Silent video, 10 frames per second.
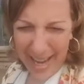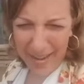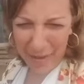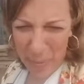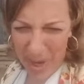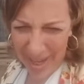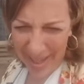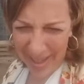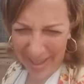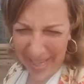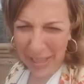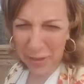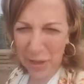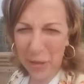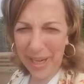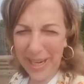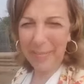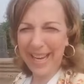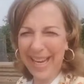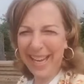Hi, everyone. Thanks for joining
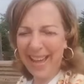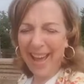me.